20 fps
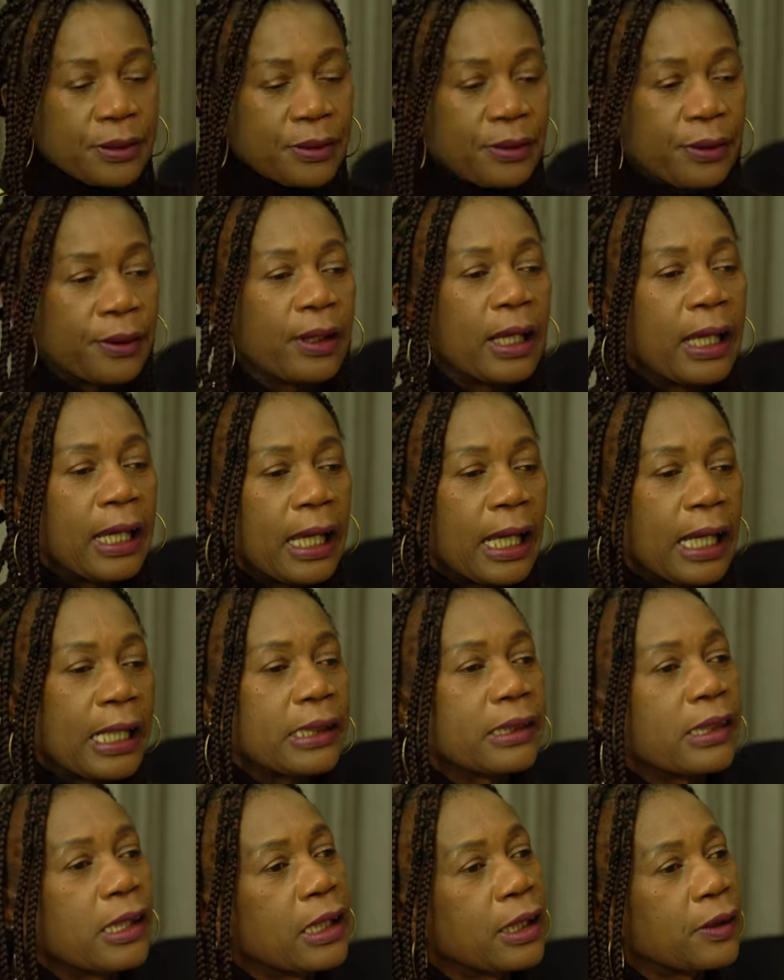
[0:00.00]
So I
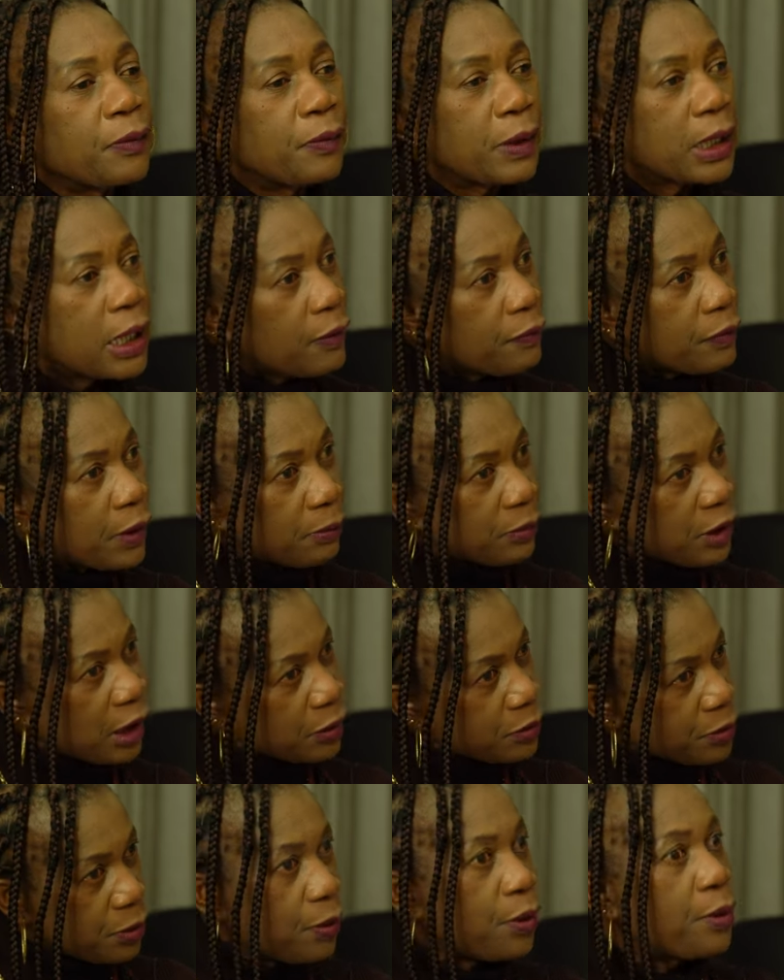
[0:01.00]
think we gave them
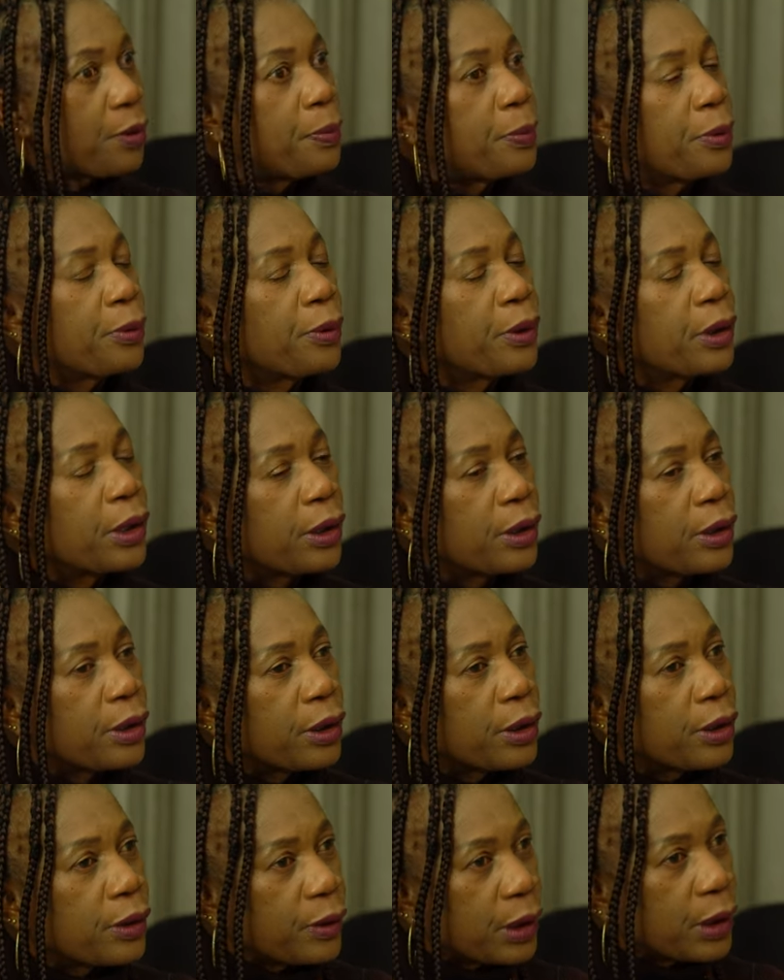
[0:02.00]
that rope
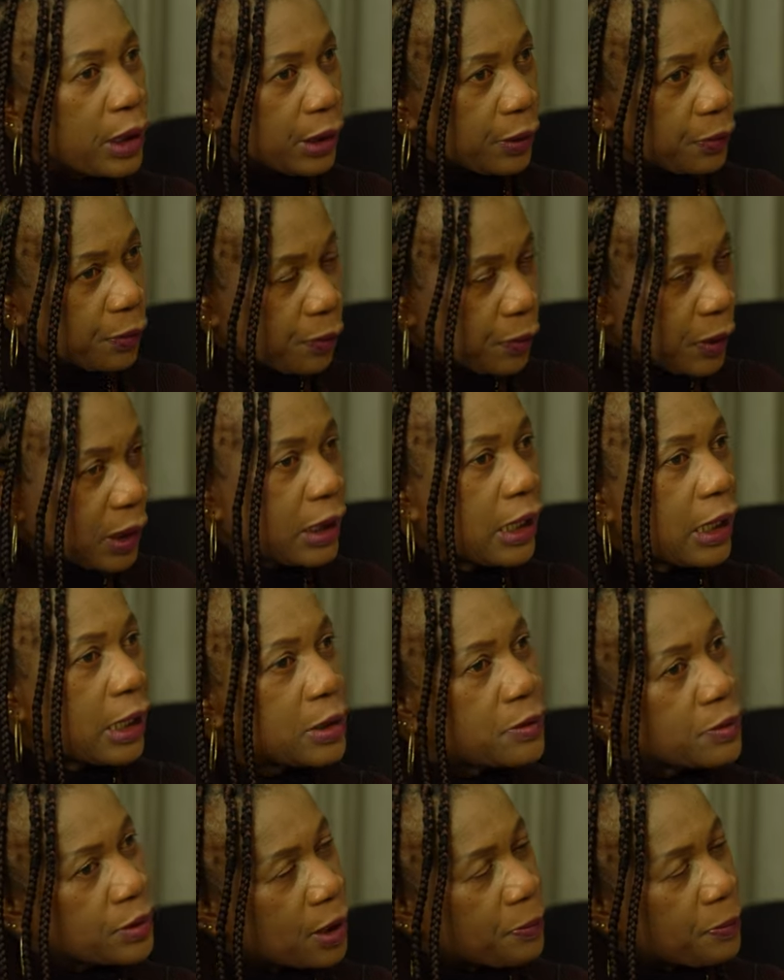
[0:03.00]
and we were
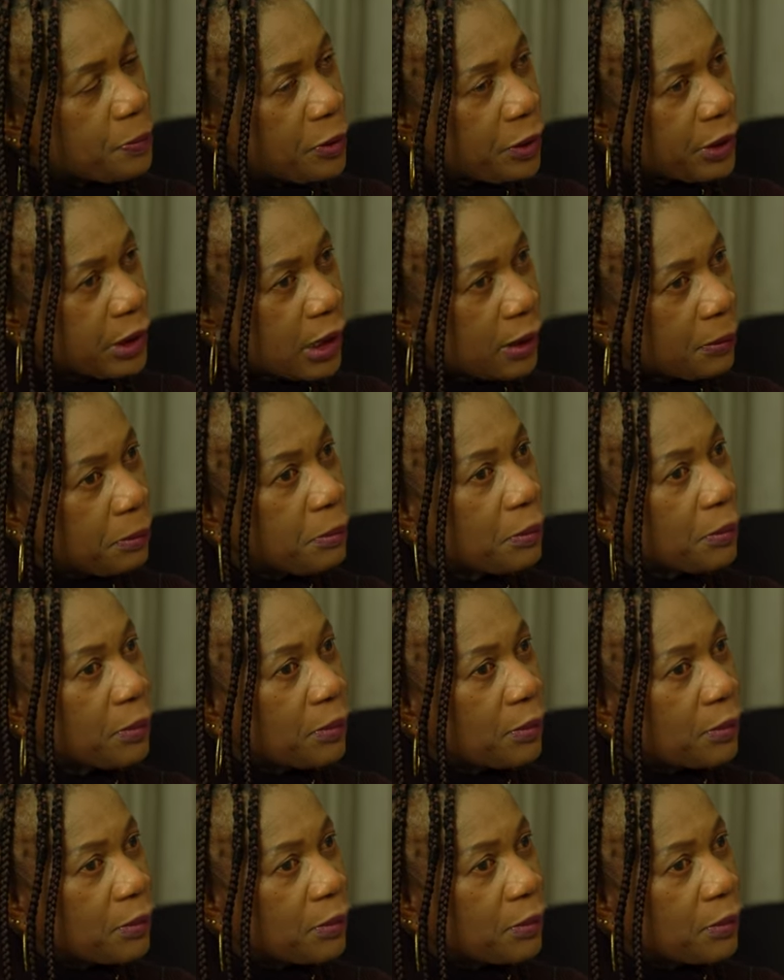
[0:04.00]
there to support them.